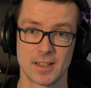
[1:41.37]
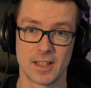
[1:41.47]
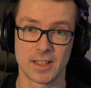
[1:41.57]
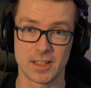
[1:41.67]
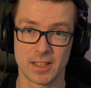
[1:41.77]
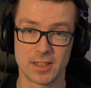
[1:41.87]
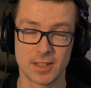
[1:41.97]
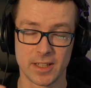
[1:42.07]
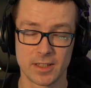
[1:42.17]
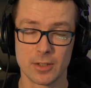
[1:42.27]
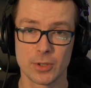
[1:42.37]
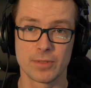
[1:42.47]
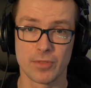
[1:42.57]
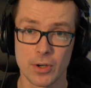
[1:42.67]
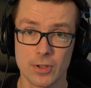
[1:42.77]
Like it
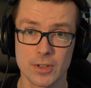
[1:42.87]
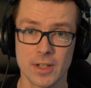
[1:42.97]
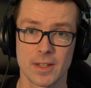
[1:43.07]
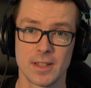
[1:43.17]
looked wrong.